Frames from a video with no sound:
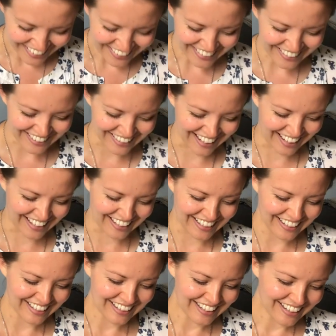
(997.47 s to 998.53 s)
Like,
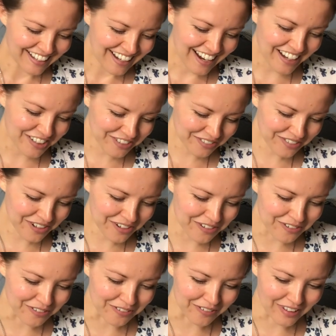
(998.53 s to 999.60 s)
I don't
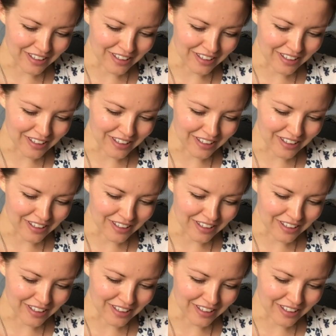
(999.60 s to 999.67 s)
know.